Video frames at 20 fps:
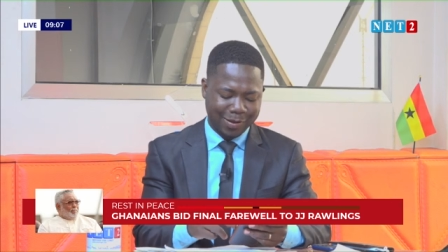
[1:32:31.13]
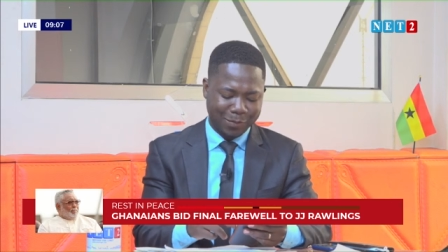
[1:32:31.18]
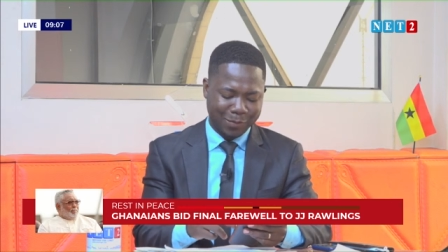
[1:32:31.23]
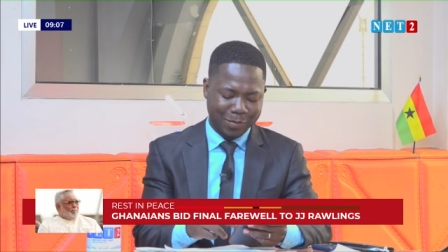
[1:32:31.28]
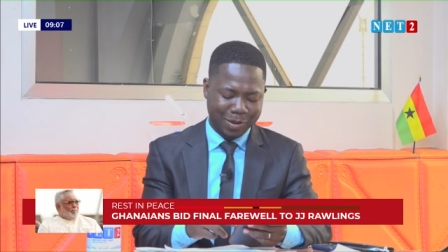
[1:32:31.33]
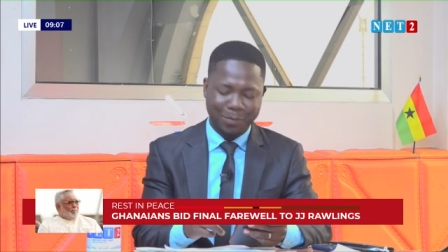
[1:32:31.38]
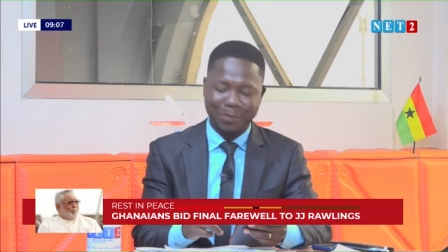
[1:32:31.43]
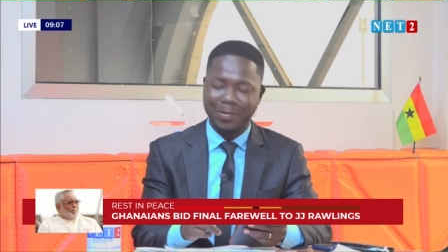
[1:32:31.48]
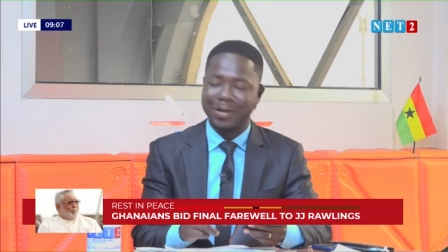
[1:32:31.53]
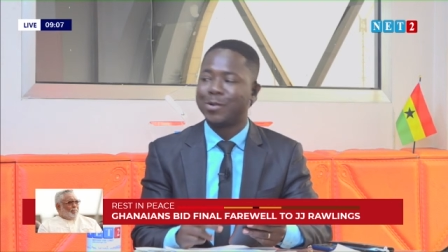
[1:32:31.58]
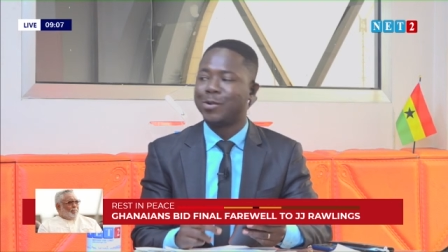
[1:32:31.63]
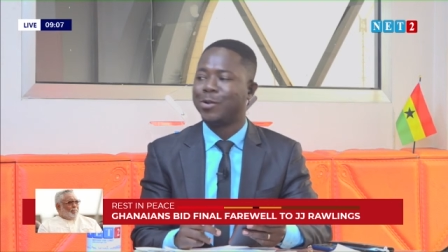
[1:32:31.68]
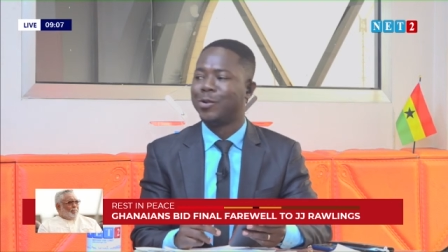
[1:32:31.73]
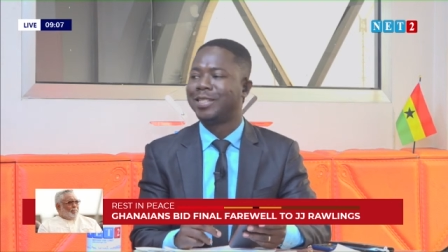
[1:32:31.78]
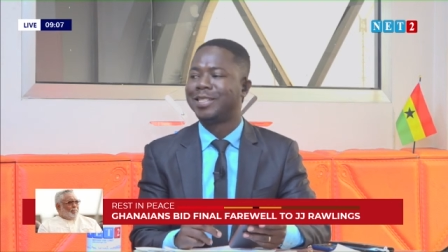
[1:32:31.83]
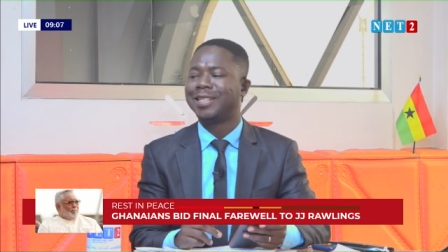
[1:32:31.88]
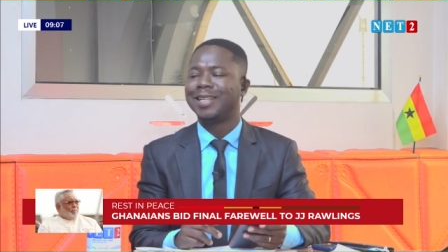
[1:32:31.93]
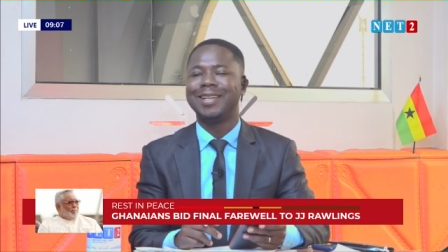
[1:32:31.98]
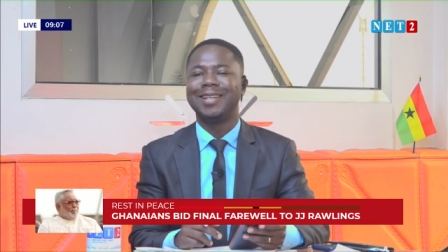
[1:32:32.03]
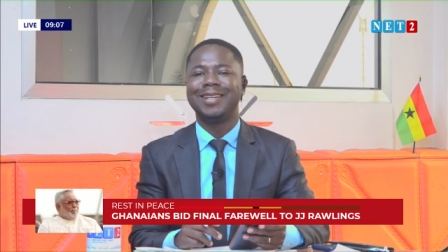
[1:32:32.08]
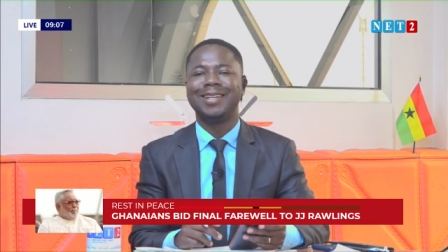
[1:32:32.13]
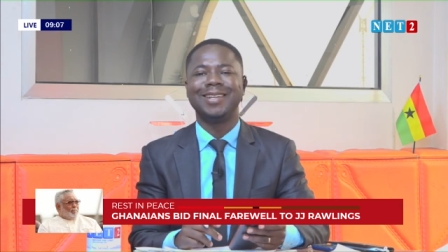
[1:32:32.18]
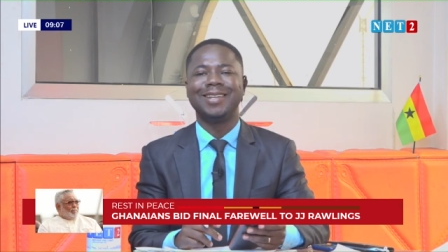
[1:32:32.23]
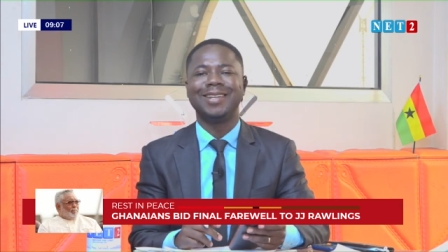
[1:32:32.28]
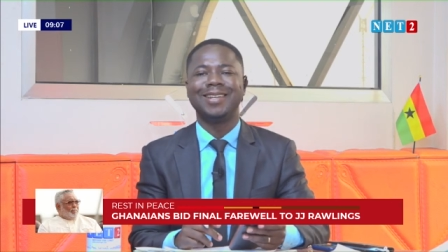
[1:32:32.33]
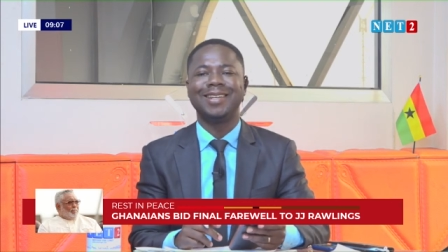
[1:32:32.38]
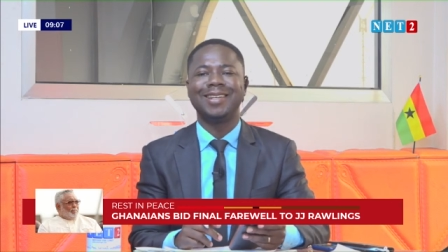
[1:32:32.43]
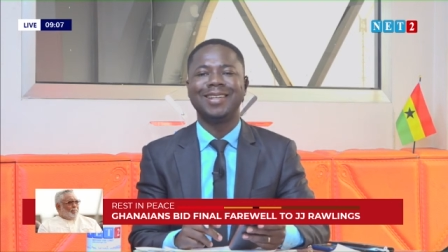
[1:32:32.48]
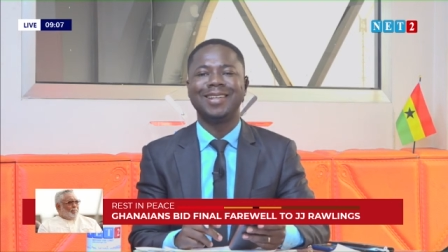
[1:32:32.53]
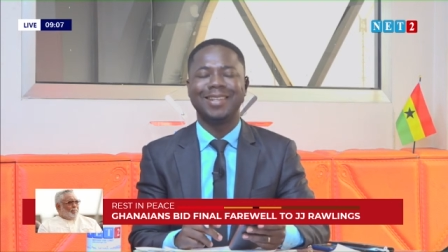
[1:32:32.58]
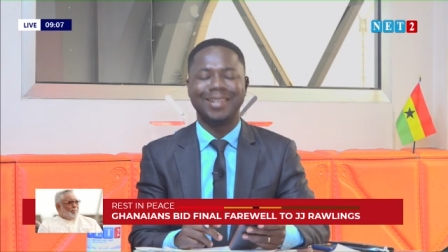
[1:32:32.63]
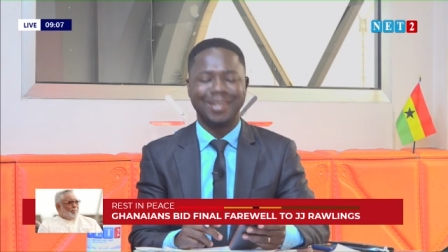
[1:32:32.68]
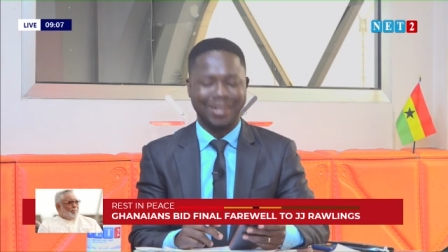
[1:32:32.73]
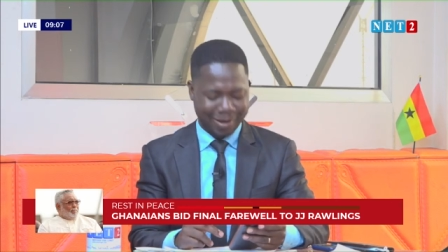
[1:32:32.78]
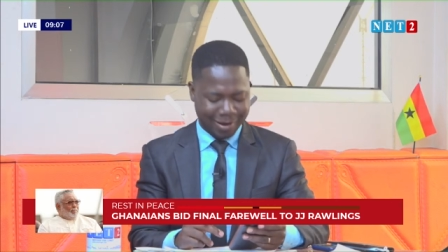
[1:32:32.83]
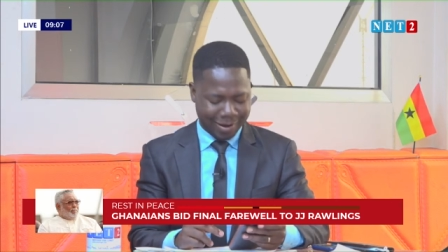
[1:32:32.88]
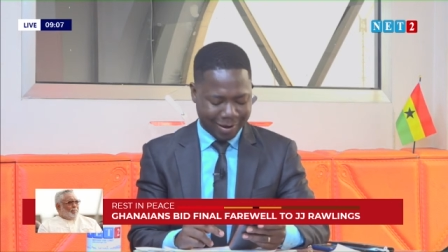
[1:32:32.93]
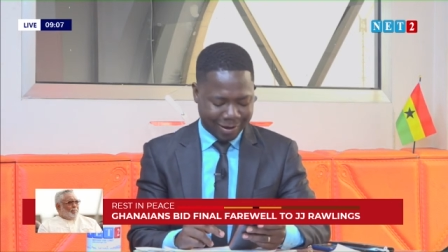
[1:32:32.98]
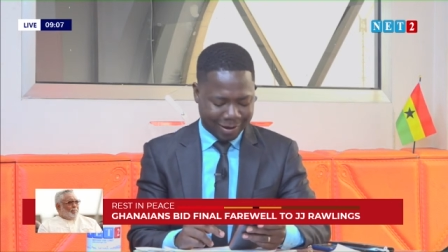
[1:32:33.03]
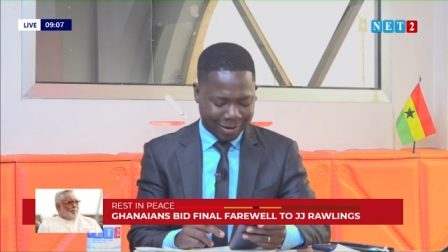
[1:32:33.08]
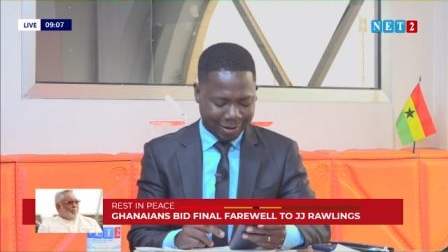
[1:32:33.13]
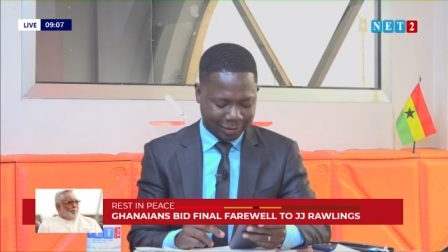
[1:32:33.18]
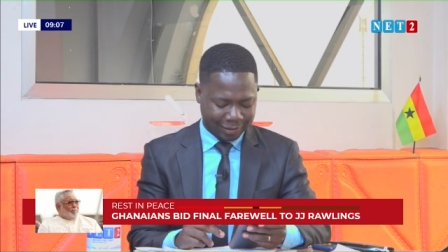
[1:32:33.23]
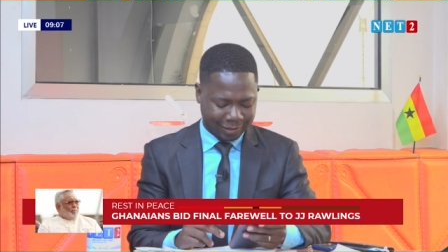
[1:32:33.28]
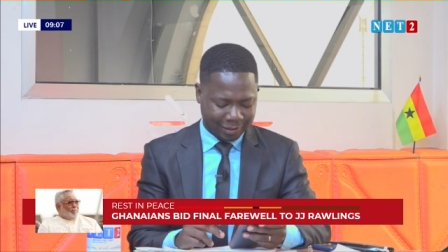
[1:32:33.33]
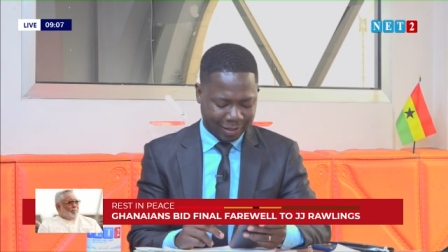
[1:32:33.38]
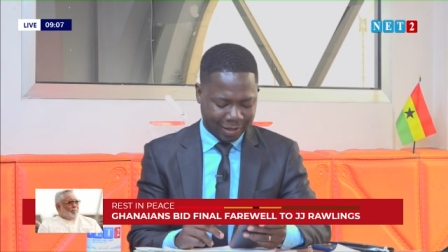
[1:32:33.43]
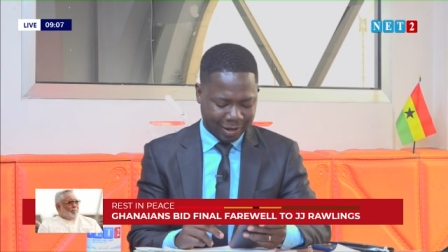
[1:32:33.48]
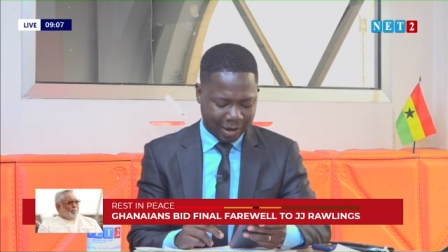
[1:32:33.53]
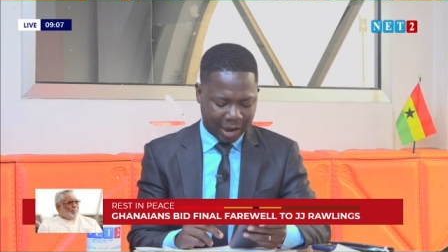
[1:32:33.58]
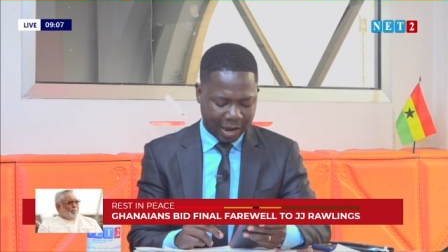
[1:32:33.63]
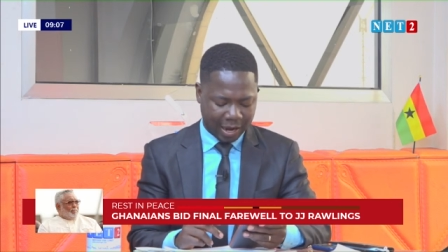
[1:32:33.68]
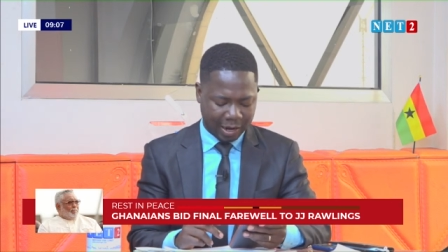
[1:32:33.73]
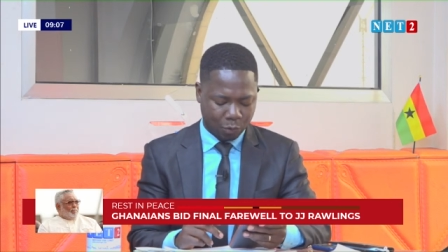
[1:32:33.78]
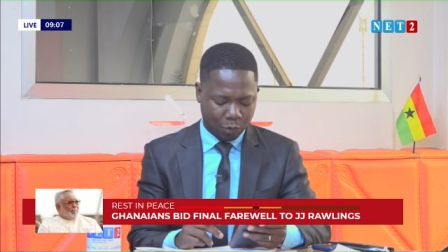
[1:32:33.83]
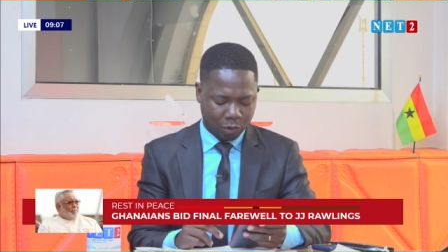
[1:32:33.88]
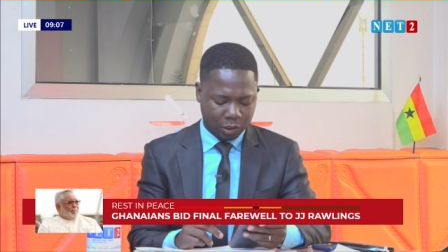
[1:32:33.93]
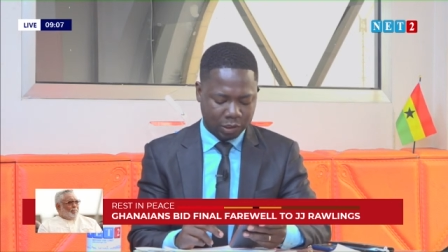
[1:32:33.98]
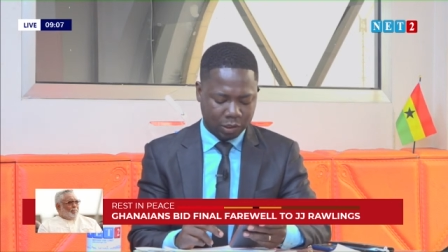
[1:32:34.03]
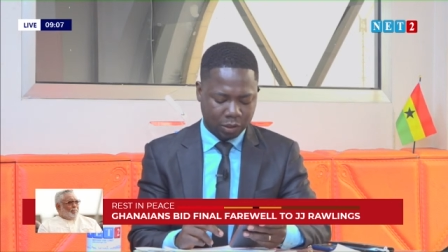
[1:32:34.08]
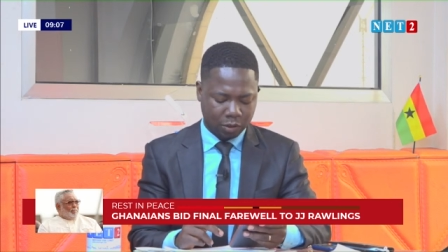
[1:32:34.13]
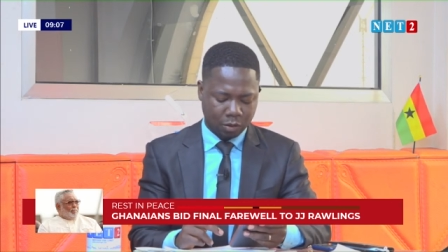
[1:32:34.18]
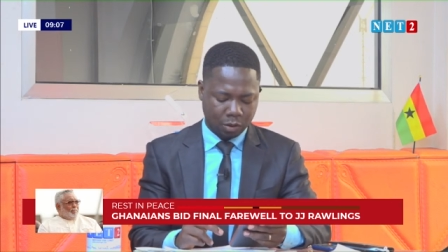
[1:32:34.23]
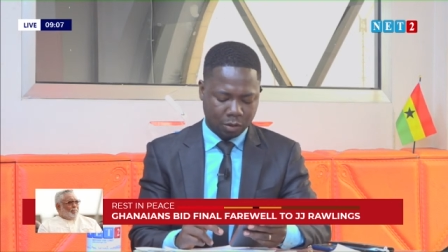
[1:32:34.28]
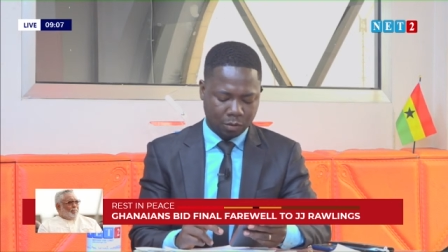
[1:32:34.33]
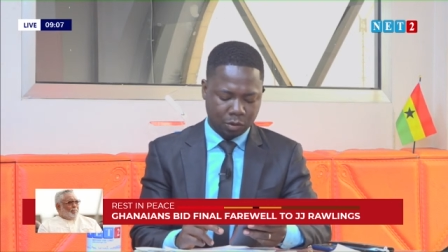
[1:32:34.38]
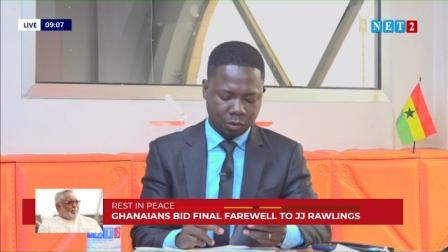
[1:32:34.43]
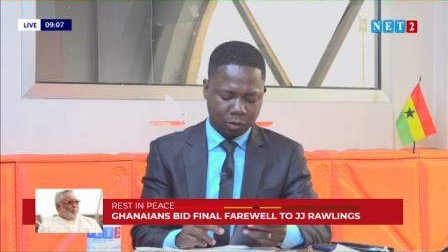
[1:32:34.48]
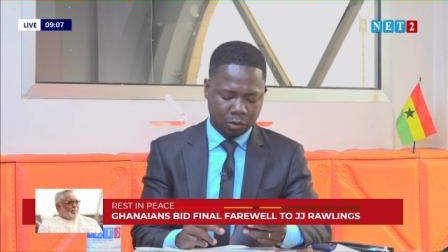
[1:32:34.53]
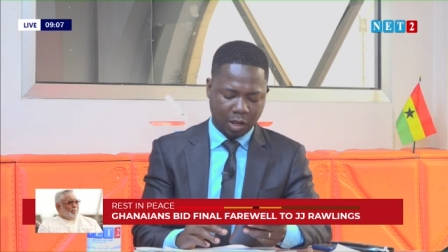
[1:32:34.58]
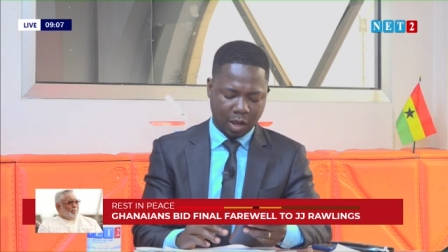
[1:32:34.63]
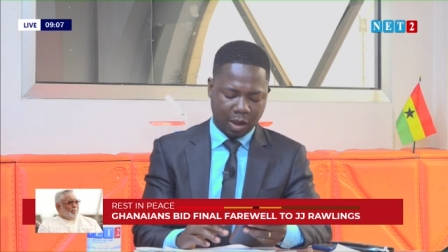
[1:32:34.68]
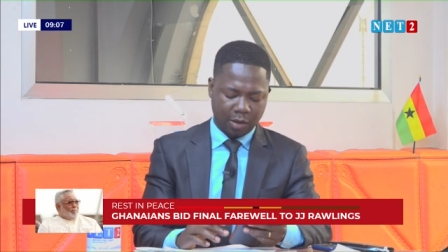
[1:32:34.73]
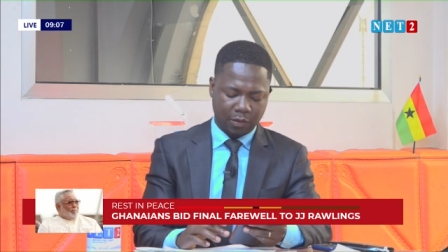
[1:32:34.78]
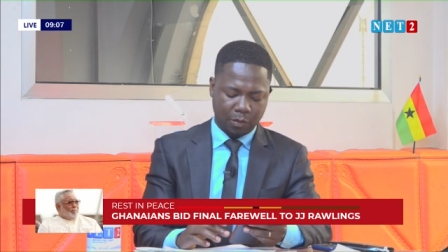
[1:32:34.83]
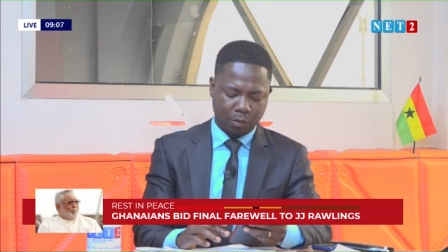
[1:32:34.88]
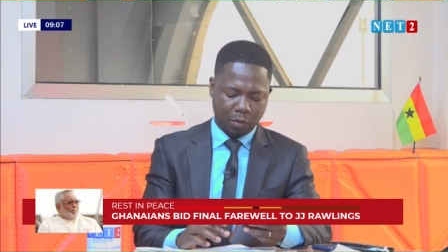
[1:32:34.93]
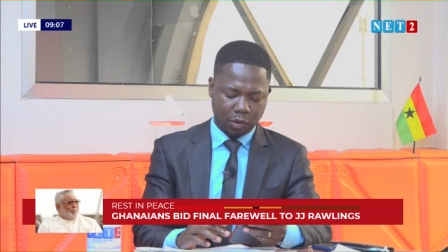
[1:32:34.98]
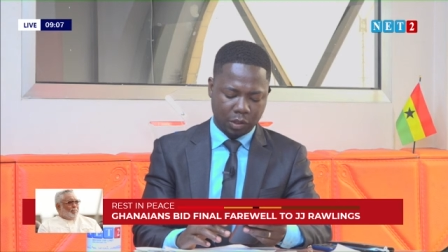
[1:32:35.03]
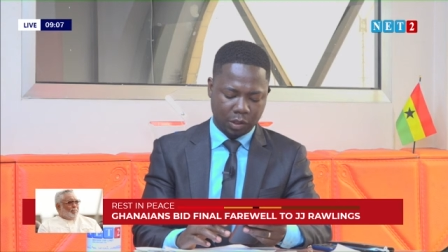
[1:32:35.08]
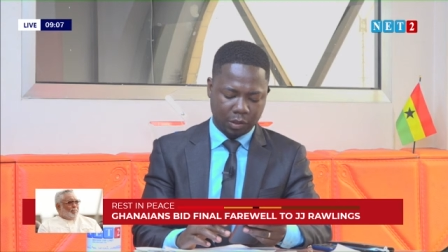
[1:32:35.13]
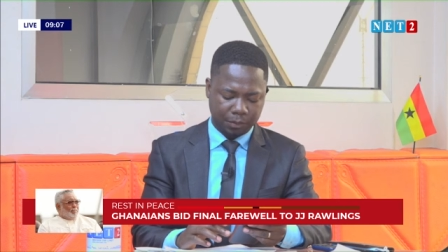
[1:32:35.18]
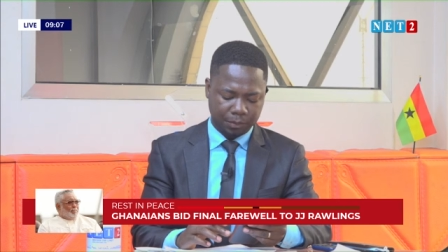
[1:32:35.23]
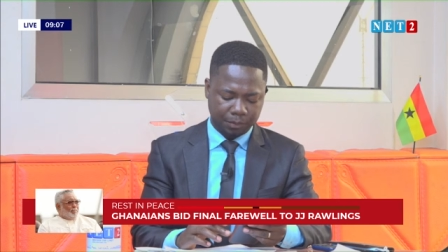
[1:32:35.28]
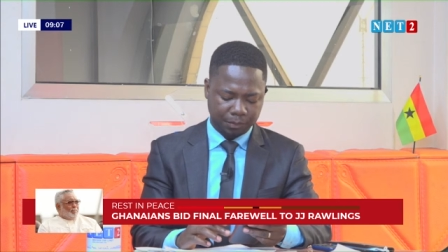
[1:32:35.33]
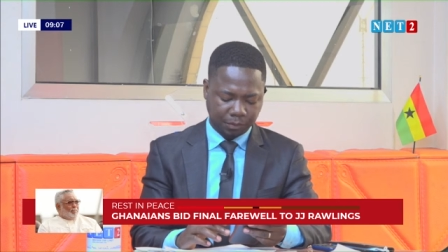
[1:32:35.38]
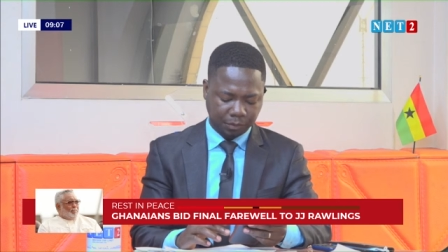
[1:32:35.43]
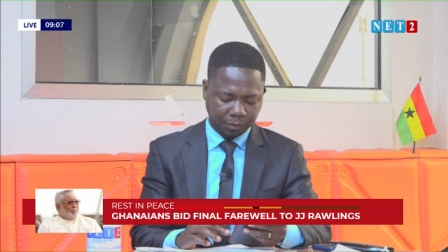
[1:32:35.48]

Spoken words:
Baby Goji. I say, I watch you almost every morning.